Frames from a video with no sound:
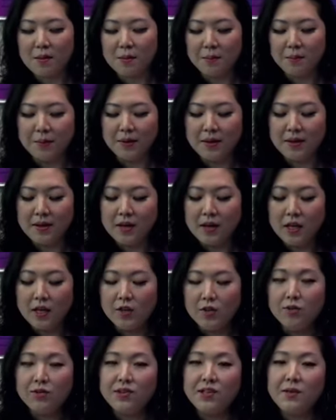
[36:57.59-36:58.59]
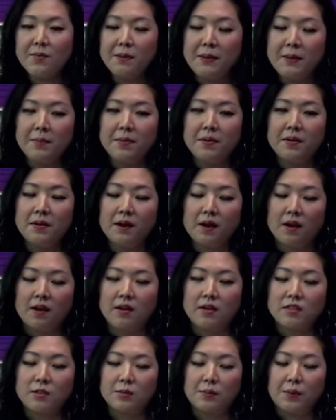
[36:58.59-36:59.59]
But you see, people
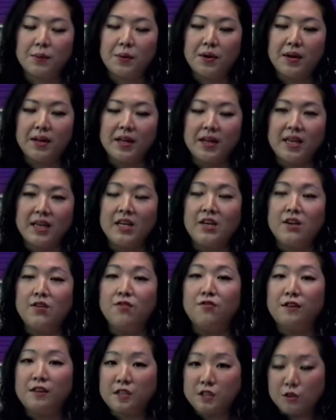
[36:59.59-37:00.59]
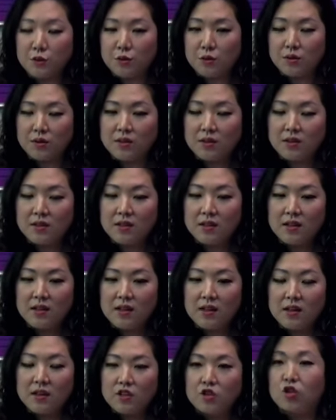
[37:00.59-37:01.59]
are supporting individual
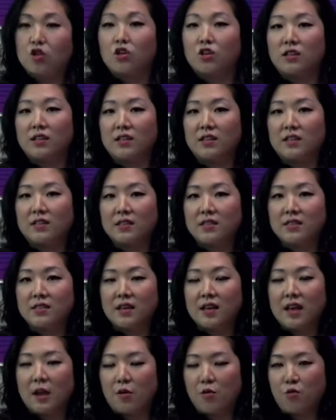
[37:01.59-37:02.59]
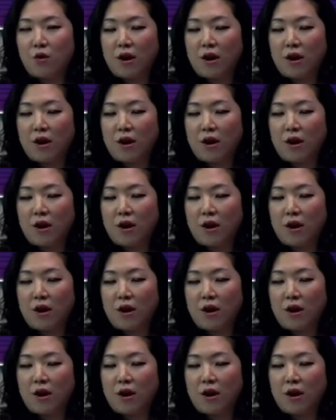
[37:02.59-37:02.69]
journalists and